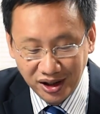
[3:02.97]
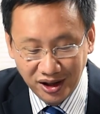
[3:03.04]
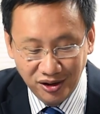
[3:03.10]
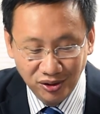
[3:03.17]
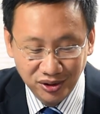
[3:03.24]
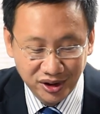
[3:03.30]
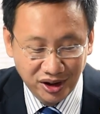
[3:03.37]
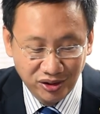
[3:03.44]
I
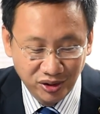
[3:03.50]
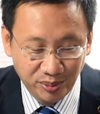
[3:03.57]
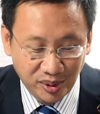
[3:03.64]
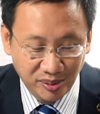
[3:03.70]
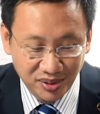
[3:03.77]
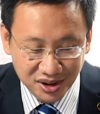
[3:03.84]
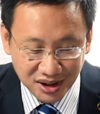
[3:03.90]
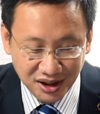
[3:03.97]
don't think I want
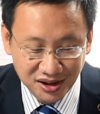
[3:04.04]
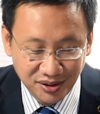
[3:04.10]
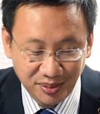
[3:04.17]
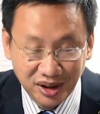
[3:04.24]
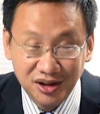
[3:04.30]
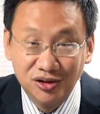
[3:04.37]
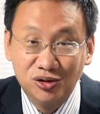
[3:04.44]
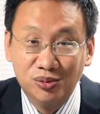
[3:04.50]
to publicize the
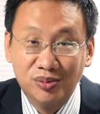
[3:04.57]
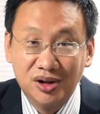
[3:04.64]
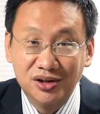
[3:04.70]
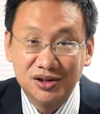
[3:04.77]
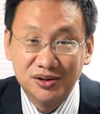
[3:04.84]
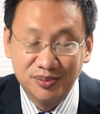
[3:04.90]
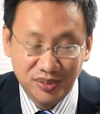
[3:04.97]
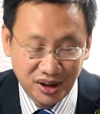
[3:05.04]
matter too
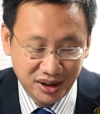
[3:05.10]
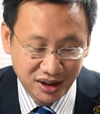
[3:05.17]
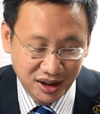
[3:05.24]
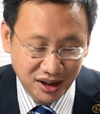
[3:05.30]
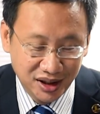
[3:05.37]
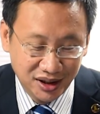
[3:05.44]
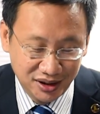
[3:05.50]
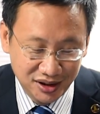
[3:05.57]
much, but
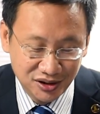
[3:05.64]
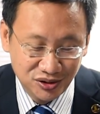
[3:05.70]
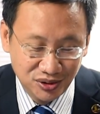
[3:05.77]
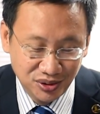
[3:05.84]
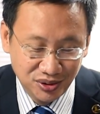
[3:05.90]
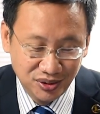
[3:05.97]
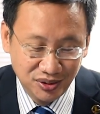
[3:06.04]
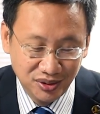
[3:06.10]
uh, just
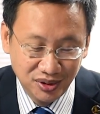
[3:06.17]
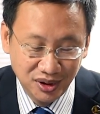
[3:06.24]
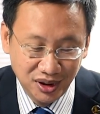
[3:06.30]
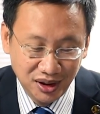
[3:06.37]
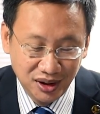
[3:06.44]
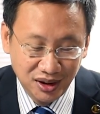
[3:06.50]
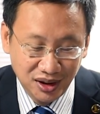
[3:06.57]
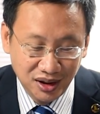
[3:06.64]
to
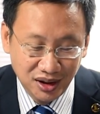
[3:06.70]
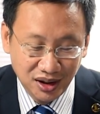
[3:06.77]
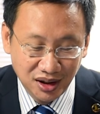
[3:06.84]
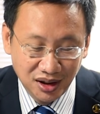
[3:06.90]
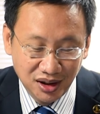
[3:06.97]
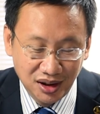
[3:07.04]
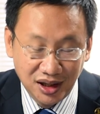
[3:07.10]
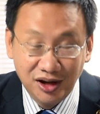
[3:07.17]

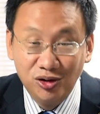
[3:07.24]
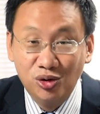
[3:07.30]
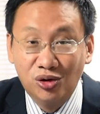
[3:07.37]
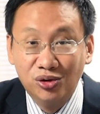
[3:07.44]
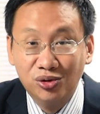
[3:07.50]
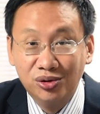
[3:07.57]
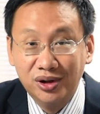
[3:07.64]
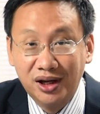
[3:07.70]
uh, let you
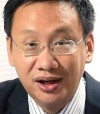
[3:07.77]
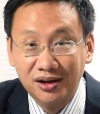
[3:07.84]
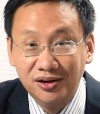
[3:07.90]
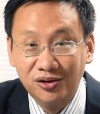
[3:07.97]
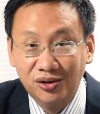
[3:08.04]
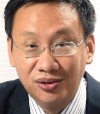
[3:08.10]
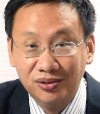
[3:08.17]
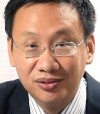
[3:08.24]
all know that
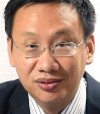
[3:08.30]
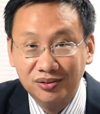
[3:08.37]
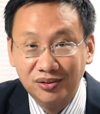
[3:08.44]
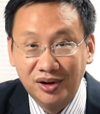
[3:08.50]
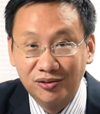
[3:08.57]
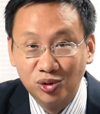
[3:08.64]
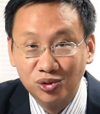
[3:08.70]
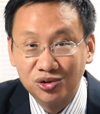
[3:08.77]
you know
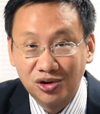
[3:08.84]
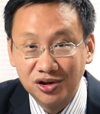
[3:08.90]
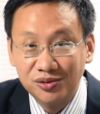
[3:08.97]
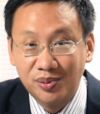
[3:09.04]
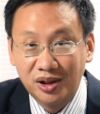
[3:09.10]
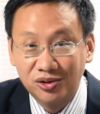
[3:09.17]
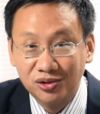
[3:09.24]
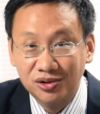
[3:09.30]
we have no choice
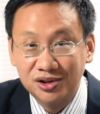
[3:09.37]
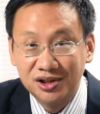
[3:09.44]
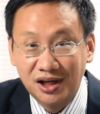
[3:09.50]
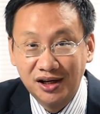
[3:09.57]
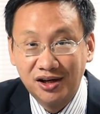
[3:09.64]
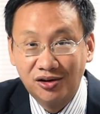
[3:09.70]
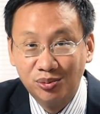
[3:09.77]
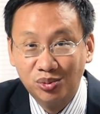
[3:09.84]
but to
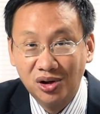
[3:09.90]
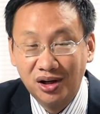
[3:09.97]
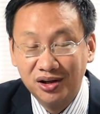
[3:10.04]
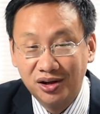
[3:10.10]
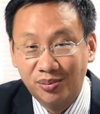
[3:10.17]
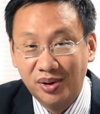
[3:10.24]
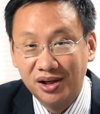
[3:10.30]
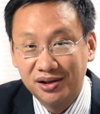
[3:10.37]
shut down Bulan
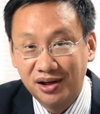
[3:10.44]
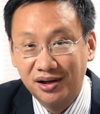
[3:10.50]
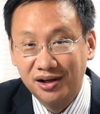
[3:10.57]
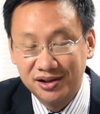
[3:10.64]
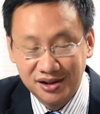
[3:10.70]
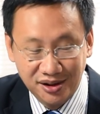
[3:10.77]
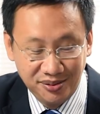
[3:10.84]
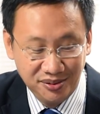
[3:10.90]
Kebajikan
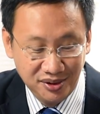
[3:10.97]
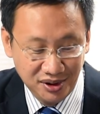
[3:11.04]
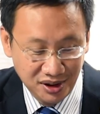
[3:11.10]
this time.